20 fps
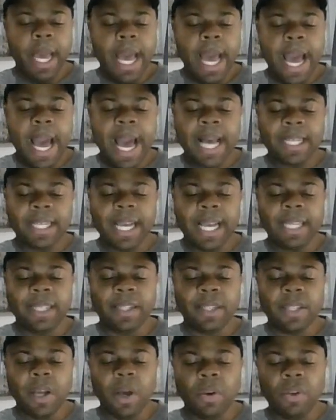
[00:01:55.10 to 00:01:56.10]
as a
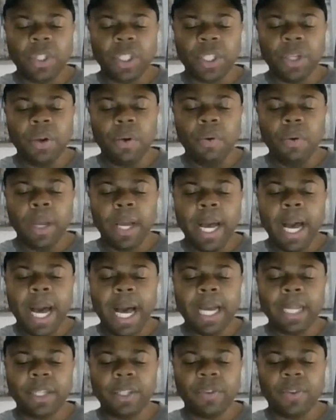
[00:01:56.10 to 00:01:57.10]
social
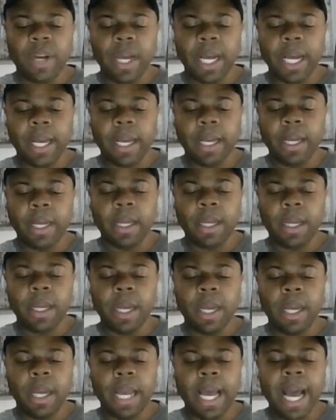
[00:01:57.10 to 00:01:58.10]
contract
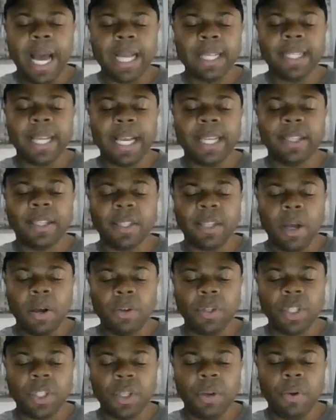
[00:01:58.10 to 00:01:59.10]
as a
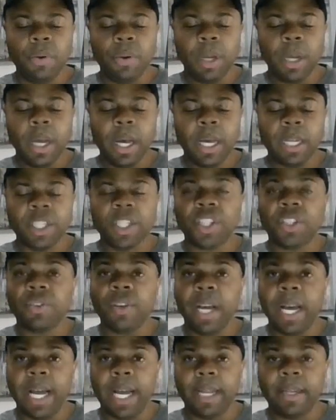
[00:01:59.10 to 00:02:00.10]
social
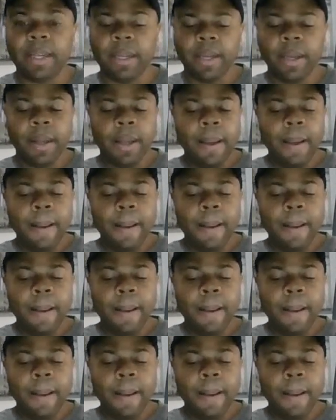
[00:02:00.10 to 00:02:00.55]
construct,